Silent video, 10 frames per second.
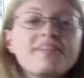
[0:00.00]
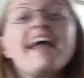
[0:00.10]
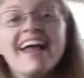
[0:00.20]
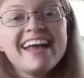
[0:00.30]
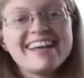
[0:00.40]

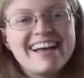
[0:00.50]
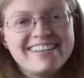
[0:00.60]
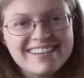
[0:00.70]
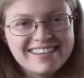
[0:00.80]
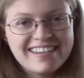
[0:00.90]
Hey
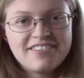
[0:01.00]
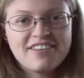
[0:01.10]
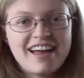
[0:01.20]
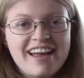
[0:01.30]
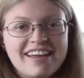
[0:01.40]
guys, it's Steve
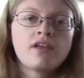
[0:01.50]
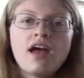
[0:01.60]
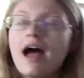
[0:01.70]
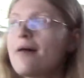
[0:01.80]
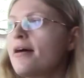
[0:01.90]
and
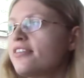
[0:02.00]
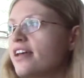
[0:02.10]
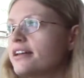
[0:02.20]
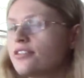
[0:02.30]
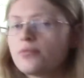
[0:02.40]
I'm
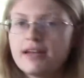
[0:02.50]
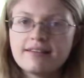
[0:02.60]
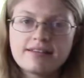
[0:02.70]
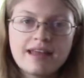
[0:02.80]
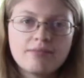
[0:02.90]
outside in the rain
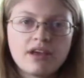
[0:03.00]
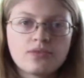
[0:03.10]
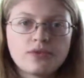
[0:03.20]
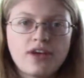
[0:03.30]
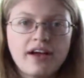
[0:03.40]
today
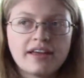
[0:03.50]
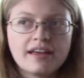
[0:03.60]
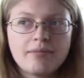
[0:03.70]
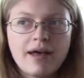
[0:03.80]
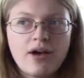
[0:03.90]
because we're talking
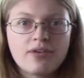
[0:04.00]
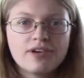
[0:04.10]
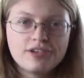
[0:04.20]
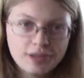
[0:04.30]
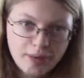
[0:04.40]
about
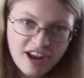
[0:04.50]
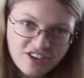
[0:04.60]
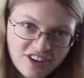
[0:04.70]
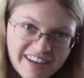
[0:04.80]
depression.